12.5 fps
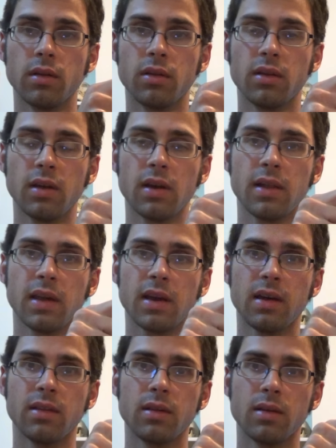You click
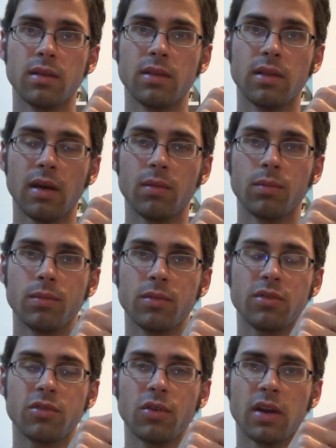on that
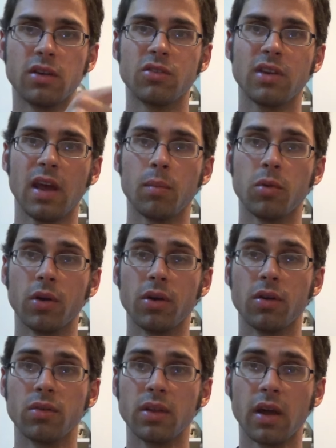strange
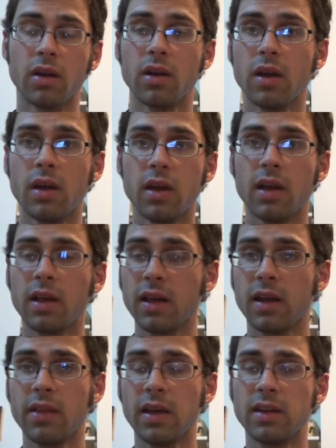tabloid over there.
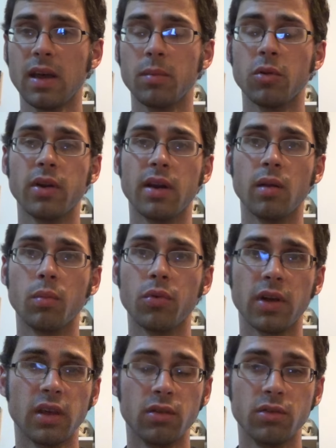Click on that tabloid and it'll
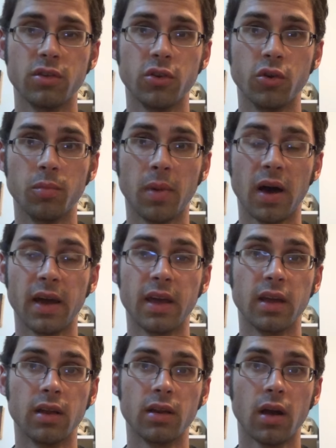bring you to
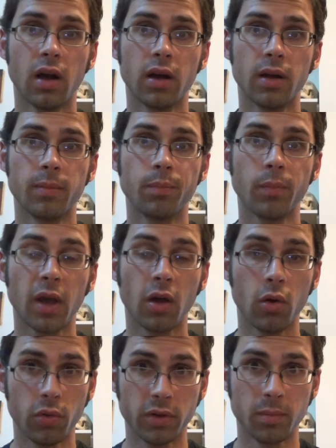my my
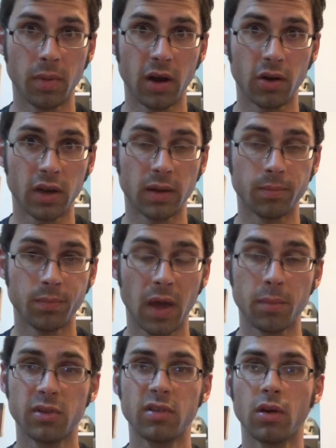golden berry
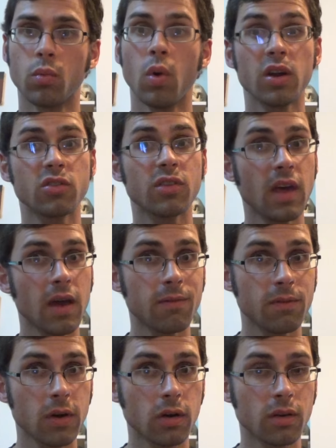episode. Watch
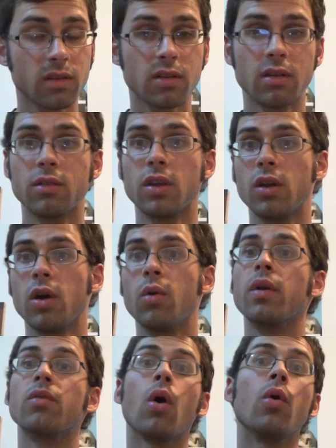that first, so you know
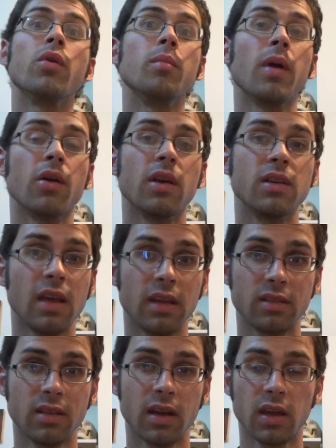what a golden berry
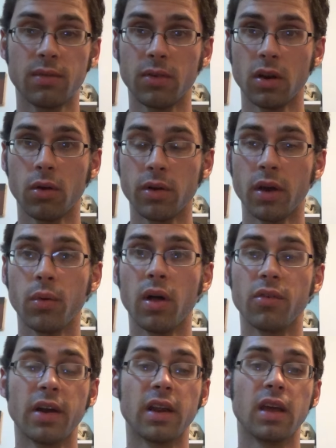tastes like if you don't know
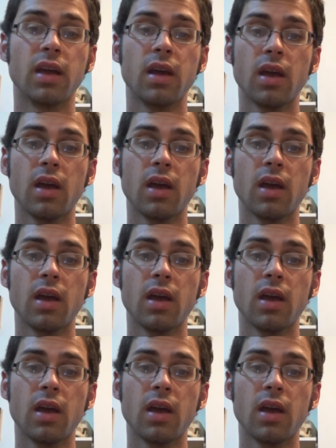already.